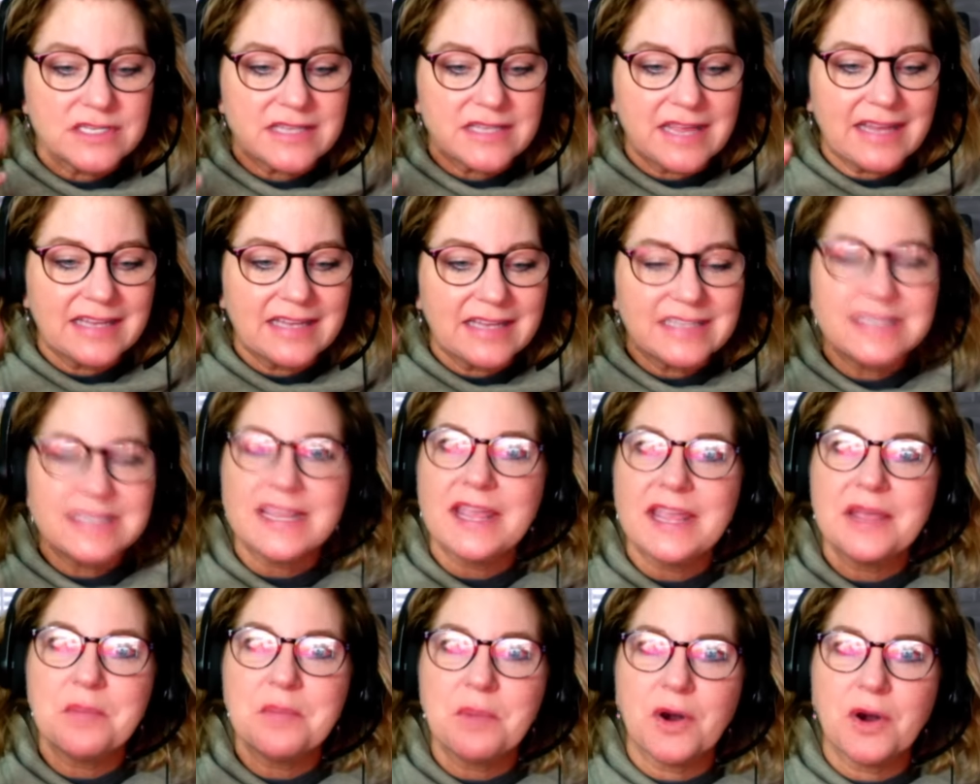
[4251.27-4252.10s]
they can
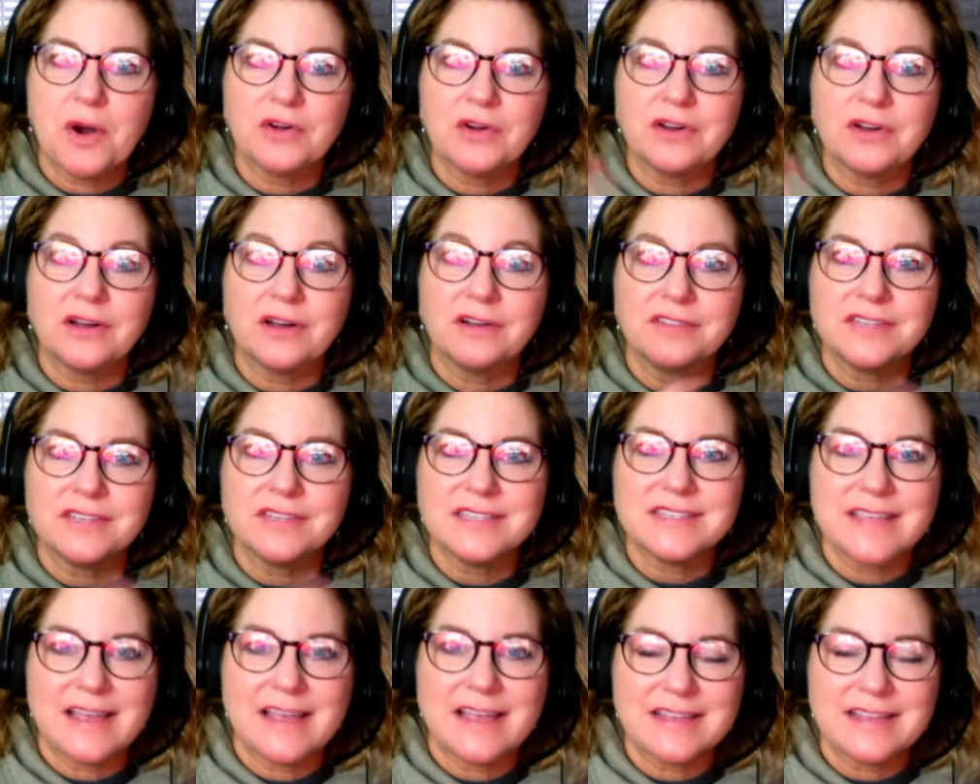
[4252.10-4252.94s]
take part of
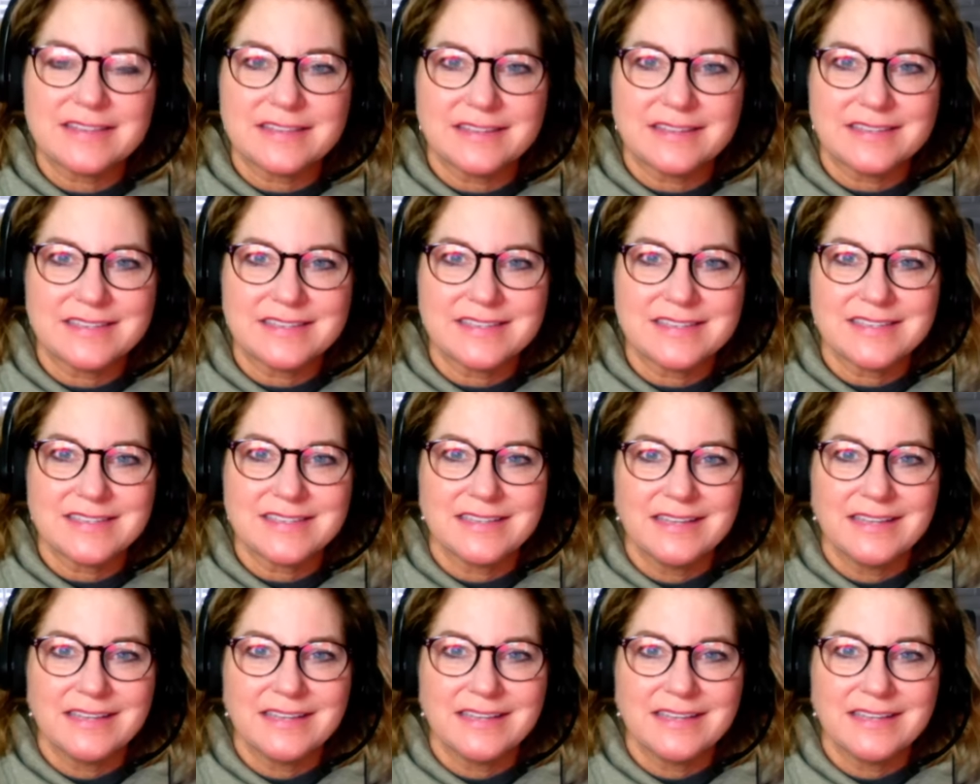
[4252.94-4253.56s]
his assets.